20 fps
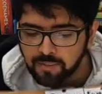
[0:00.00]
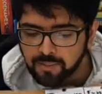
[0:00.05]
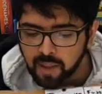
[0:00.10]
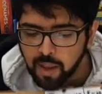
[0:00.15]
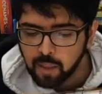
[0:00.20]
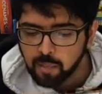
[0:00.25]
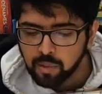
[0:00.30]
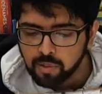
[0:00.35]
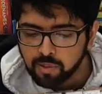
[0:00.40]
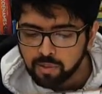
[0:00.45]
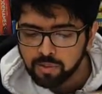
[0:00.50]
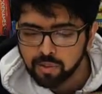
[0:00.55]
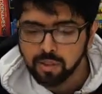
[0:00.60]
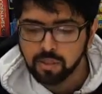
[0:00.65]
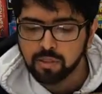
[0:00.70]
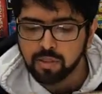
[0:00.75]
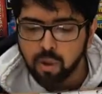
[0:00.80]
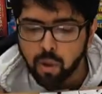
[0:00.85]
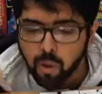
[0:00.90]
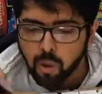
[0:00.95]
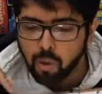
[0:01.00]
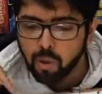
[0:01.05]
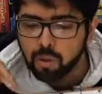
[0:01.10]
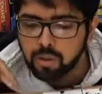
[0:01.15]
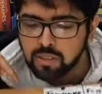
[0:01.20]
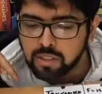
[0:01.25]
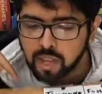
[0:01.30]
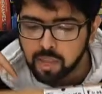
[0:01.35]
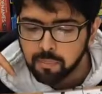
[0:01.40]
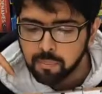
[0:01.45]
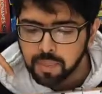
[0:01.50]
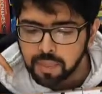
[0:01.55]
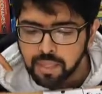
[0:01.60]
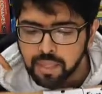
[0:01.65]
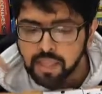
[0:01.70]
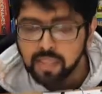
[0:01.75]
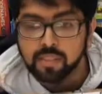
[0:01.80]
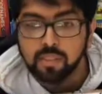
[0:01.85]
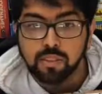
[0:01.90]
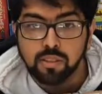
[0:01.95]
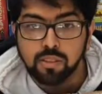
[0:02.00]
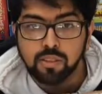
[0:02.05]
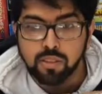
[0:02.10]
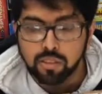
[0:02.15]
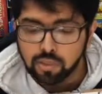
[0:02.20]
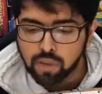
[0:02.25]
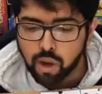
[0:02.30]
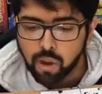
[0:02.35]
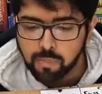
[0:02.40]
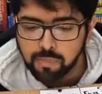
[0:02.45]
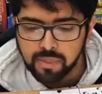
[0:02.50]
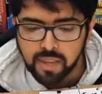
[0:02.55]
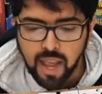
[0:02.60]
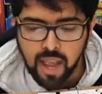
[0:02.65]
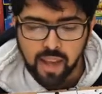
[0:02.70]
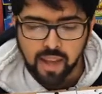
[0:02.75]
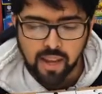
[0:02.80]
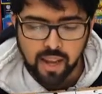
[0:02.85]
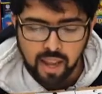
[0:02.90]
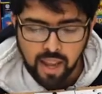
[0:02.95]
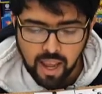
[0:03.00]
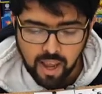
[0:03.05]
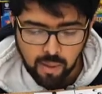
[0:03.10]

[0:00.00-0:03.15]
Fabled Fruit, all jumping into the top 10,